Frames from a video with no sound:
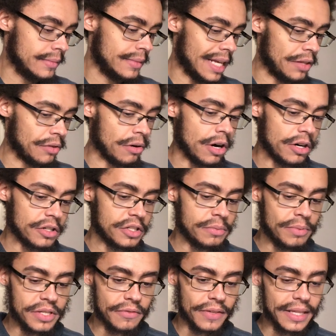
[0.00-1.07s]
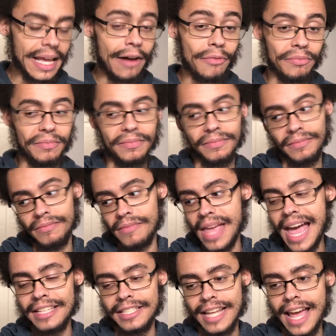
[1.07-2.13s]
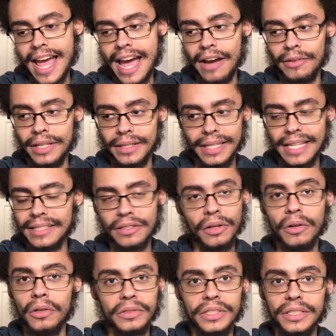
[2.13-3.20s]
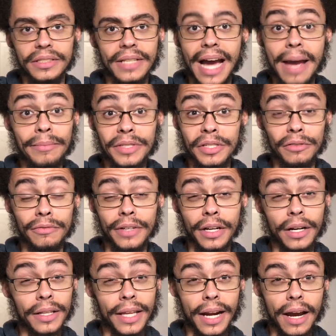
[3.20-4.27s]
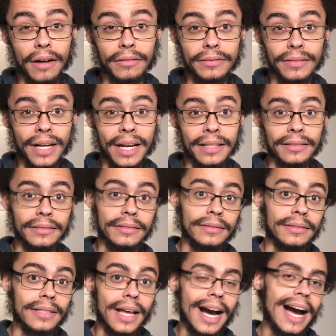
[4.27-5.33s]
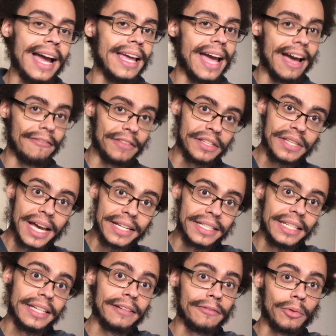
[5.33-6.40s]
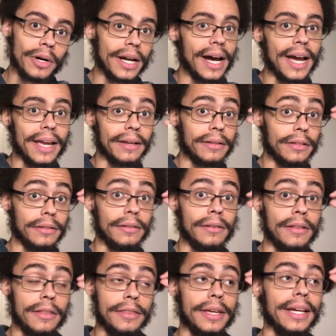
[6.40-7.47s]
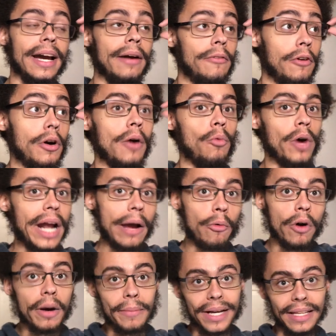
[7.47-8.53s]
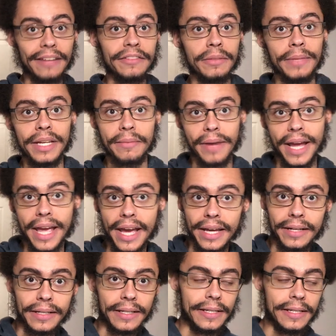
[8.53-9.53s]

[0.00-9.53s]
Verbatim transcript: And there are specific now as to how like that's all just I'm still figuring that out, right? I have this idea of what I think I what I want my life to be in my head,